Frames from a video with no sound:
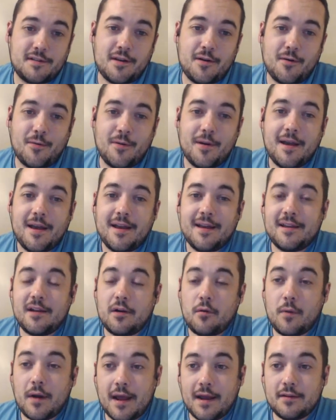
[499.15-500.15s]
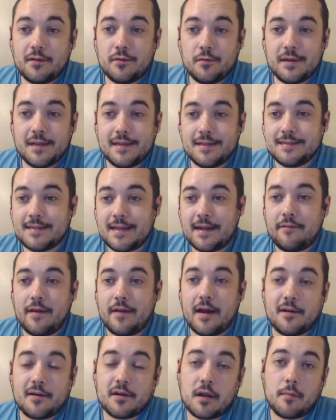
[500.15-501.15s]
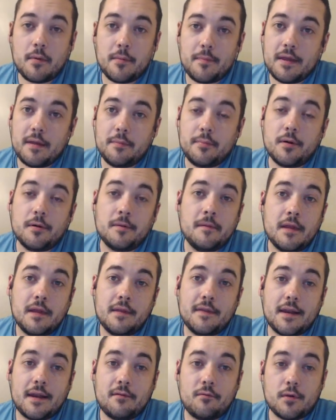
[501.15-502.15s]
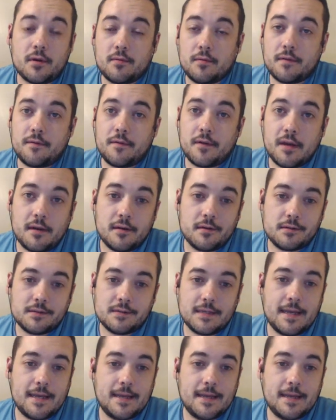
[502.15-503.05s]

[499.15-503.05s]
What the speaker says: So what I do is I've hired a couple people that I've worked with for years,